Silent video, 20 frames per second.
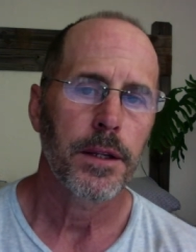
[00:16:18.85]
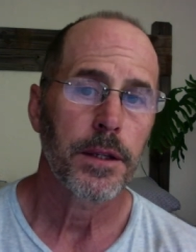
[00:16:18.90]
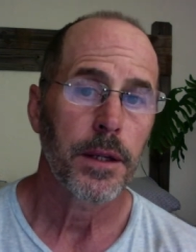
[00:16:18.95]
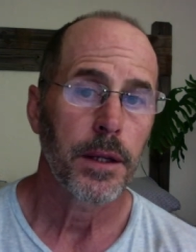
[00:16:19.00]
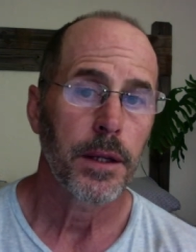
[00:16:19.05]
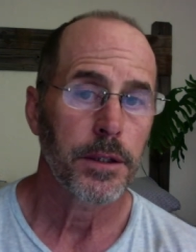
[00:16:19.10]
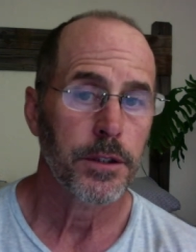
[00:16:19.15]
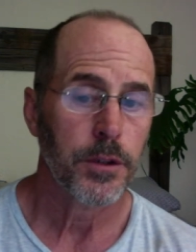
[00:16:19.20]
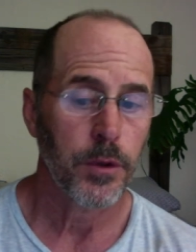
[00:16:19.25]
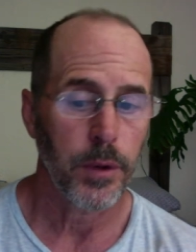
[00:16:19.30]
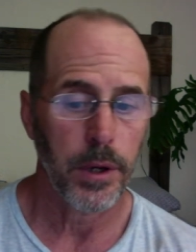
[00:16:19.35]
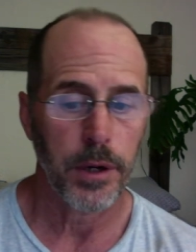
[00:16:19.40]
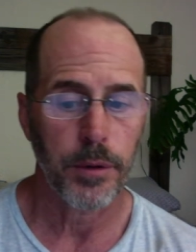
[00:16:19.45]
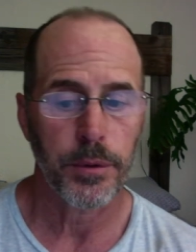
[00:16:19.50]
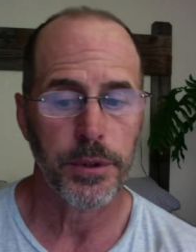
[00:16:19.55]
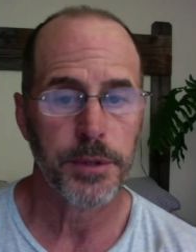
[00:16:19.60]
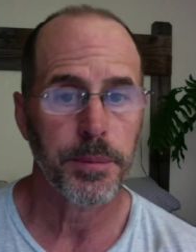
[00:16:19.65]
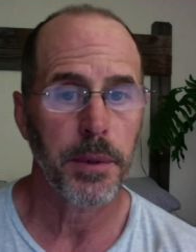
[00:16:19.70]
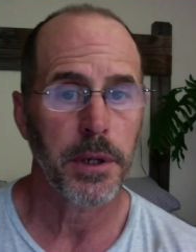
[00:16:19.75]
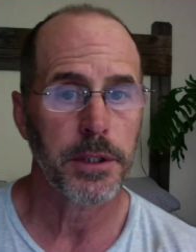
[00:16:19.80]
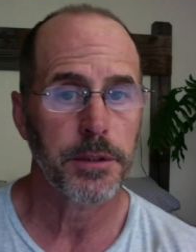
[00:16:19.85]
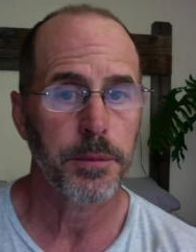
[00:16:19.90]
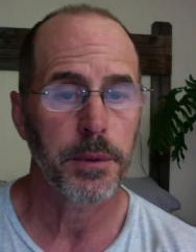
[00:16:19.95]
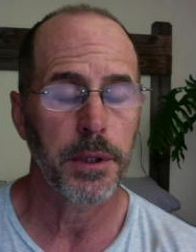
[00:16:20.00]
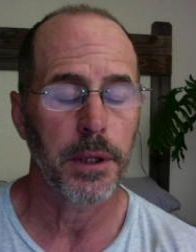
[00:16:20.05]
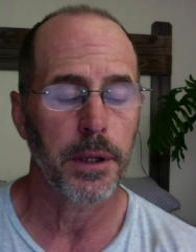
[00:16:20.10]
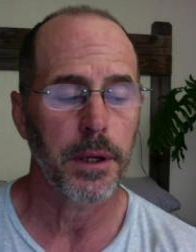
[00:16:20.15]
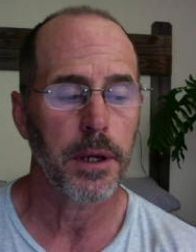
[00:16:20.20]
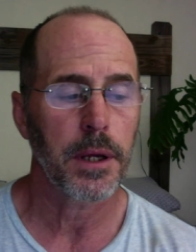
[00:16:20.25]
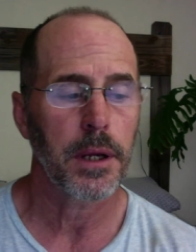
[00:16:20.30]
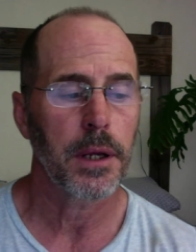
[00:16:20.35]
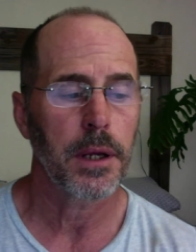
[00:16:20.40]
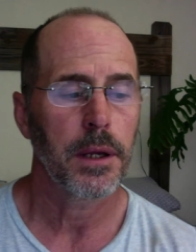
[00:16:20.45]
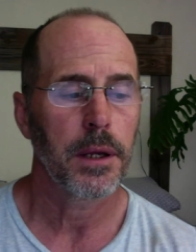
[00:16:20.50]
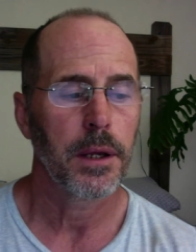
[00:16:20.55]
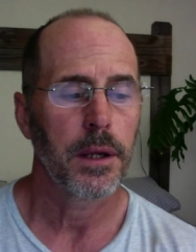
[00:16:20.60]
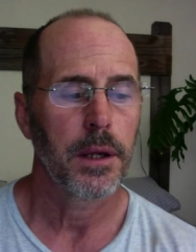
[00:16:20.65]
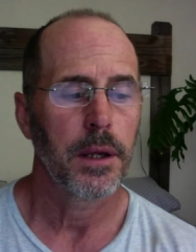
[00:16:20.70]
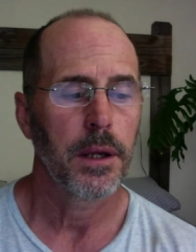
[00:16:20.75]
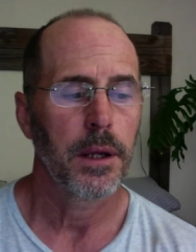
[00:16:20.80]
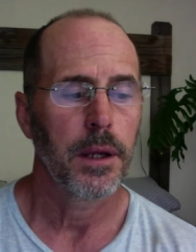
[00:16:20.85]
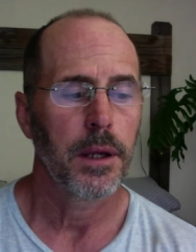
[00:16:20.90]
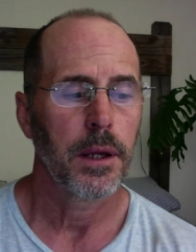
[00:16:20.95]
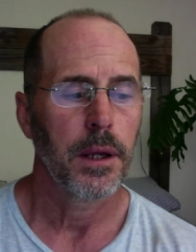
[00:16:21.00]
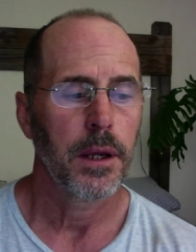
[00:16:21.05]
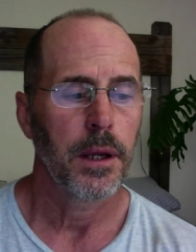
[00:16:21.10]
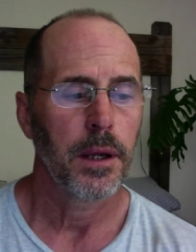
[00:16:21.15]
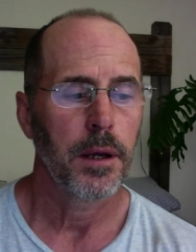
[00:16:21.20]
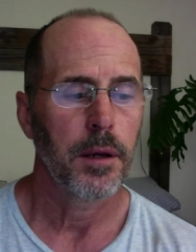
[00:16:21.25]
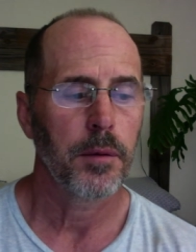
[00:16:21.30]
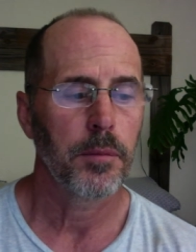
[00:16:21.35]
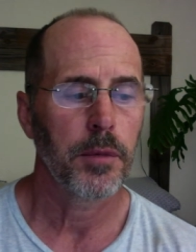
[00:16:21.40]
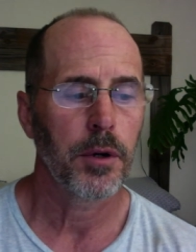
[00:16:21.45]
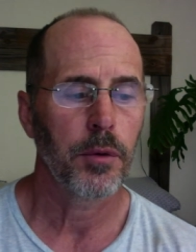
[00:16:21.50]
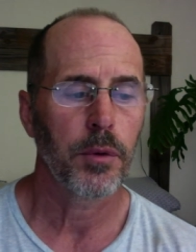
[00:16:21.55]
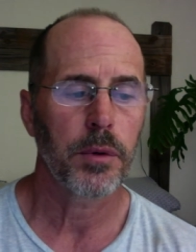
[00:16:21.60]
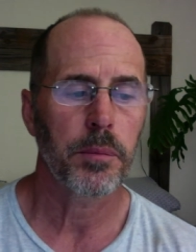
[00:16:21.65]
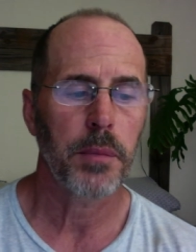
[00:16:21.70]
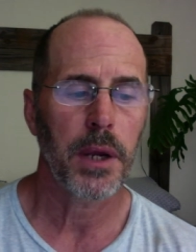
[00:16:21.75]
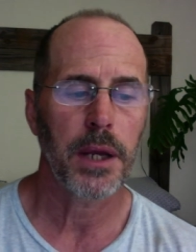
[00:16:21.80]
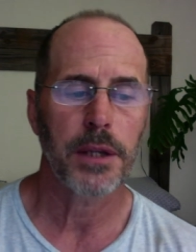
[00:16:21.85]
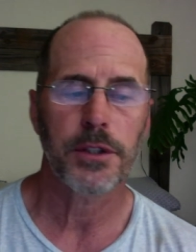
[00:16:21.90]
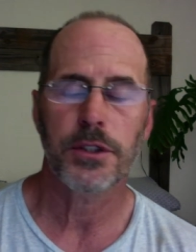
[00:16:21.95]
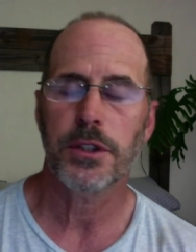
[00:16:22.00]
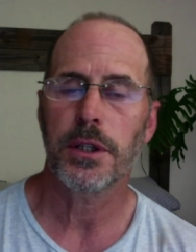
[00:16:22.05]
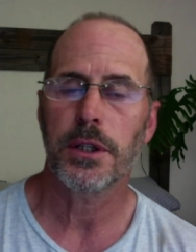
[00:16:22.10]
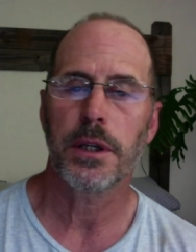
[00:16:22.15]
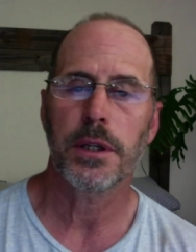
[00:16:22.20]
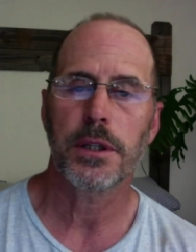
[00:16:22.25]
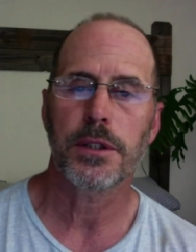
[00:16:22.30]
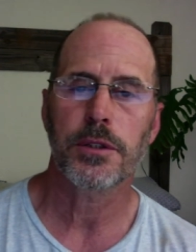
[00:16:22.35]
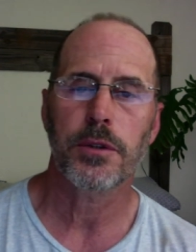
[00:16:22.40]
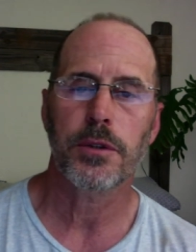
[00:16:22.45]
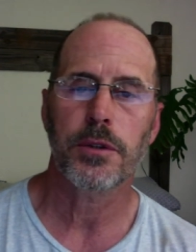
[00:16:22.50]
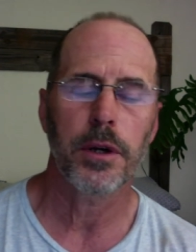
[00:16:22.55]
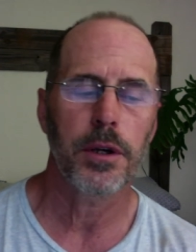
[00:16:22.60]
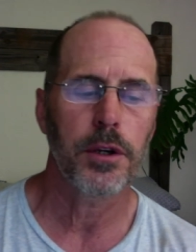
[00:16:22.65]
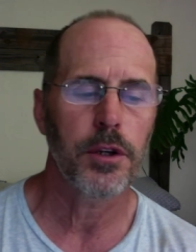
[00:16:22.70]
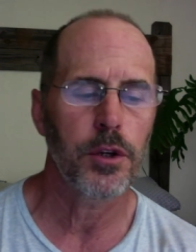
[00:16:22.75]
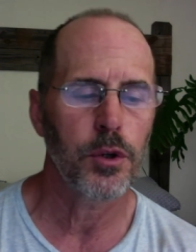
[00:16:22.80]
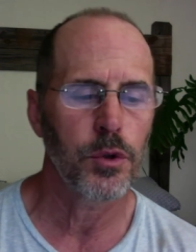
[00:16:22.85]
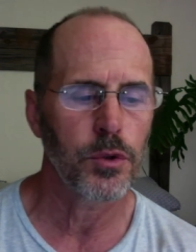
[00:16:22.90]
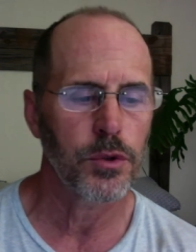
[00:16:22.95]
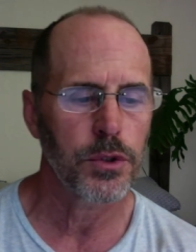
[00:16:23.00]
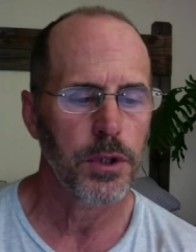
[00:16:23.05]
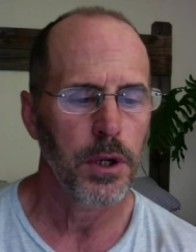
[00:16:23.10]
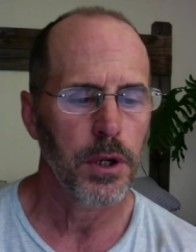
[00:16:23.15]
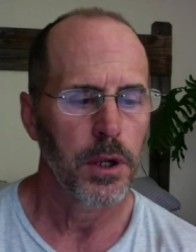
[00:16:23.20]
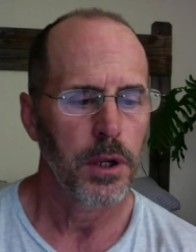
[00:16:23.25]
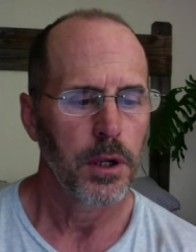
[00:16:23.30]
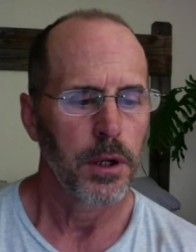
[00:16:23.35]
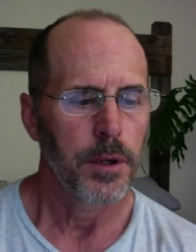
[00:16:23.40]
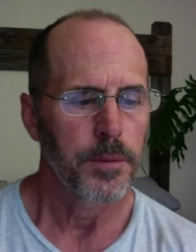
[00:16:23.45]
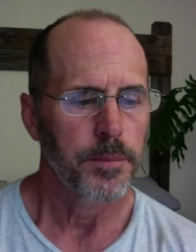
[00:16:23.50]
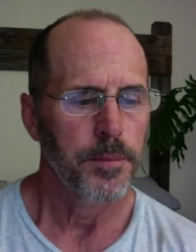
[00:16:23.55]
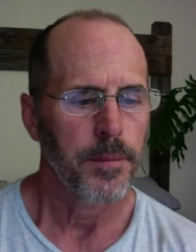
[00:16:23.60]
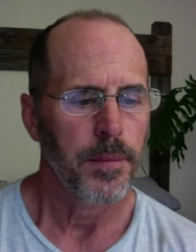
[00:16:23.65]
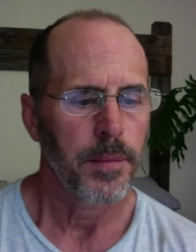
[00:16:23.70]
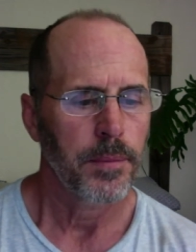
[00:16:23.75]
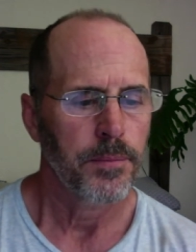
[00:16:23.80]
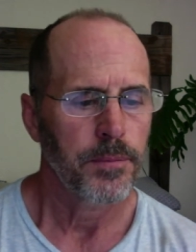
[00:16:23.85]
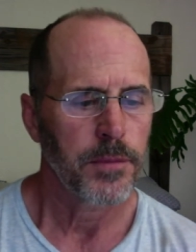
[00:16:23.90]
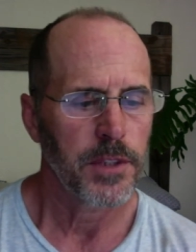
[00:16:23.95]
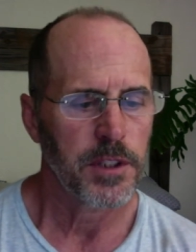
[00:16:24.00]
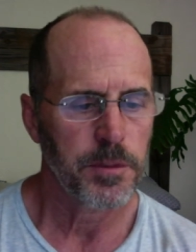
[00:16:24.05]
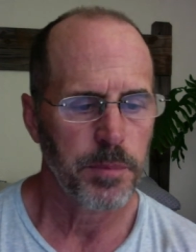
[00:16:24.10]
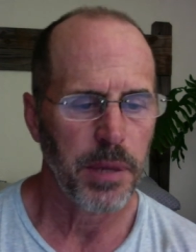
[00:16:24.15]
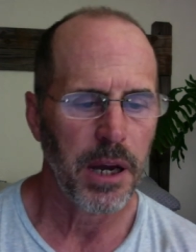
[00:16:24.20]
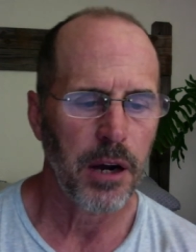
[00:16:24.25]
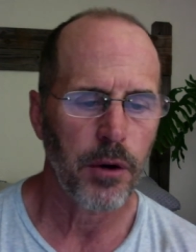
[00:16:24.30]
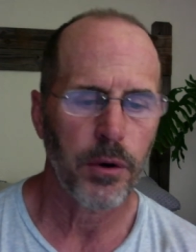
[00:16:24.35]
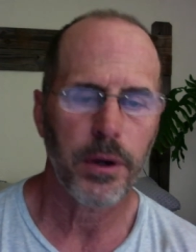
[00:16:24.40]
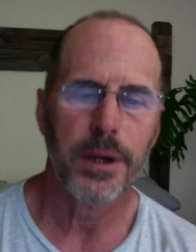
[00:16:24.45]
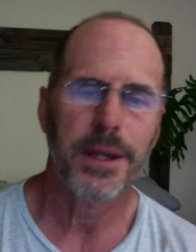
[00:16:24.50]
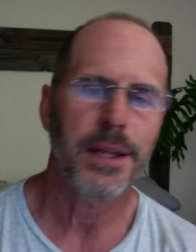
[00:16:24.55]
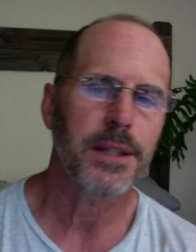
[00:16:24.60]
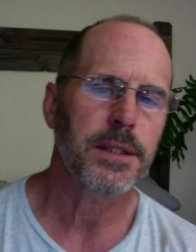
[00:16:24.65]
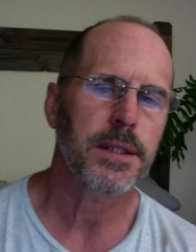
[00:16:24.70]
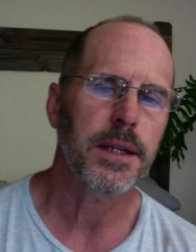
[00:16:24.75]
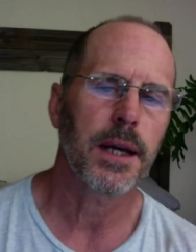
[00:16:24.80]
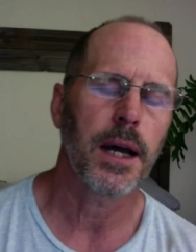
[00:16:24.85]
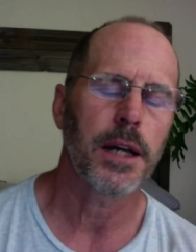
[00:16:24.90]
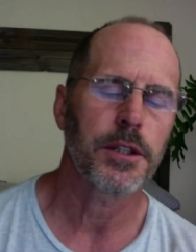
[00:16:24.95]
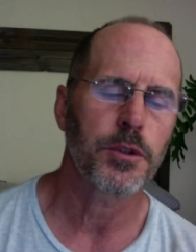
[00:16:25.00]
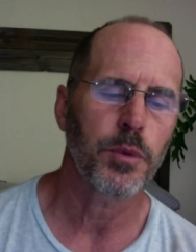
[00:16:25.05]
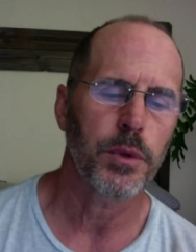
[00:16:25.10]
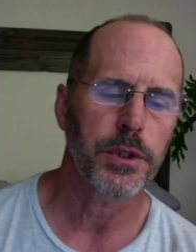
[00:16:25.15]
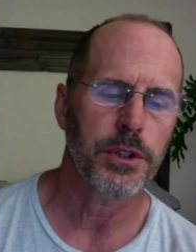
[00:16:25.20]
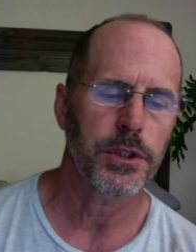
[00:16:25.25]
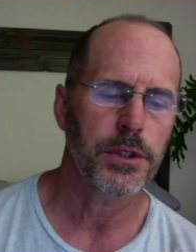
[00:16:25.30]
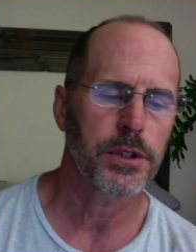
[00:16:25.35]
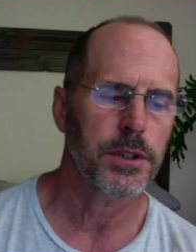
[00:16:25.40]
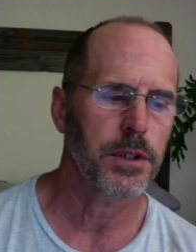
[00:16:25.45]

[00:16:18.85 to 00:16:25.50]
It's quite a responsibility. But when man sinned, he started to use this power against God's wishes.